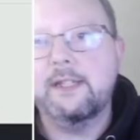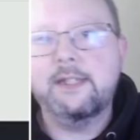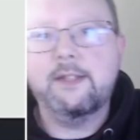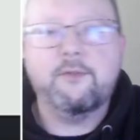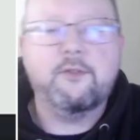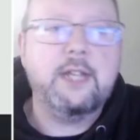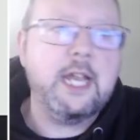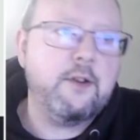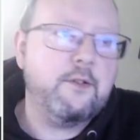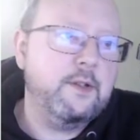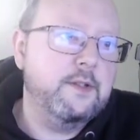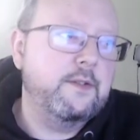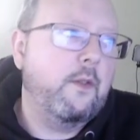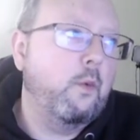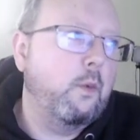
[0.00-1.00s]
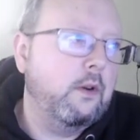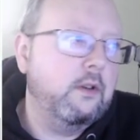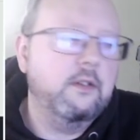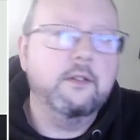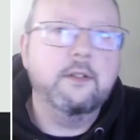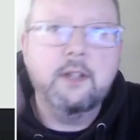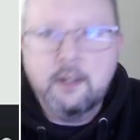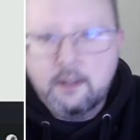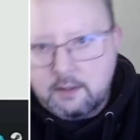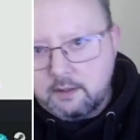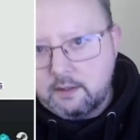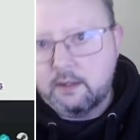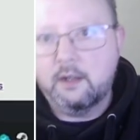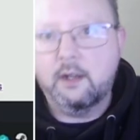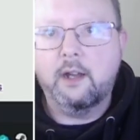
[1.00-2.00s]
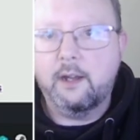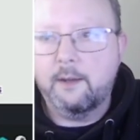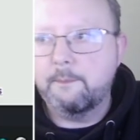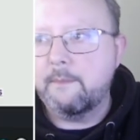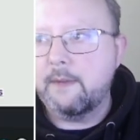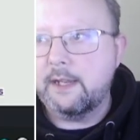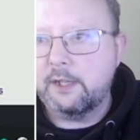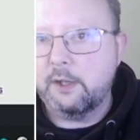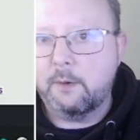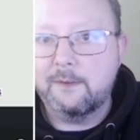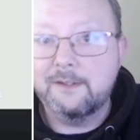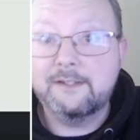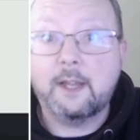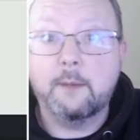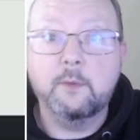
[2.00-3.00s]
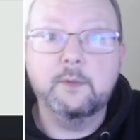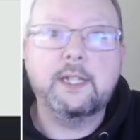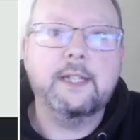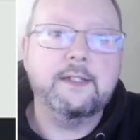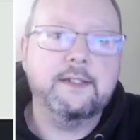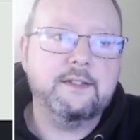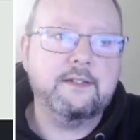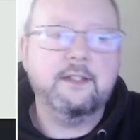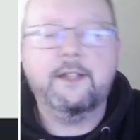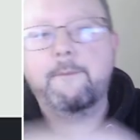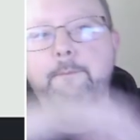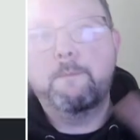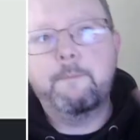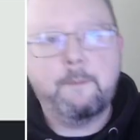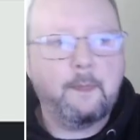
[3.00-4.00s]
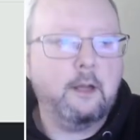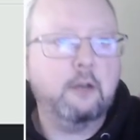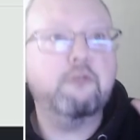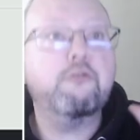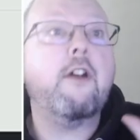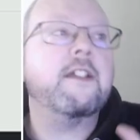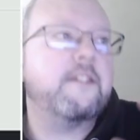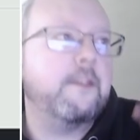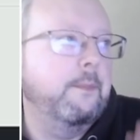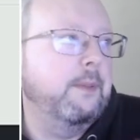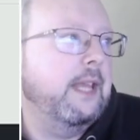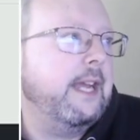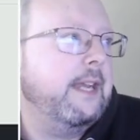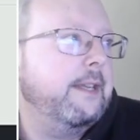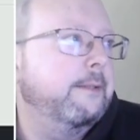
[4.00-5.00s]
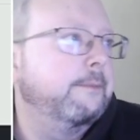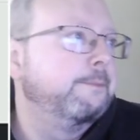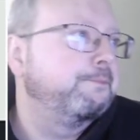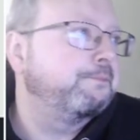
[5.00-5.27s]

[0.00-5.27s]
in different areas of the world, simultaneously across the planet.